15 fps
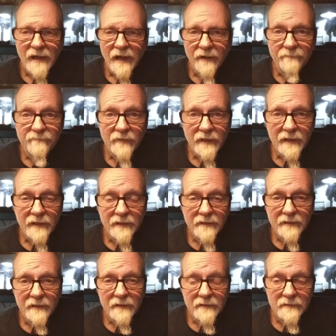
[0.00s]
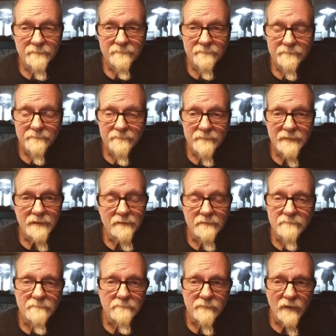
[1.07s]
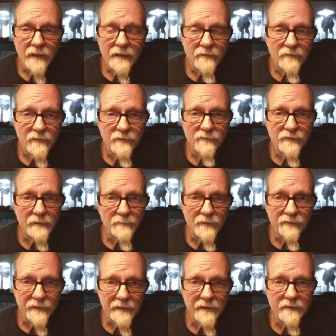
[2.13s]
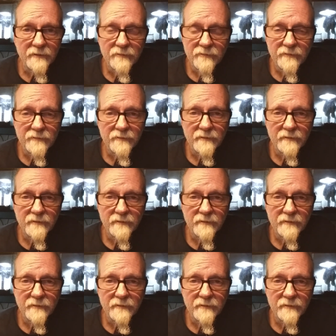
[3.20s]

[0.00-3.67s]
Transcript: I find, you know, tried and true simple things,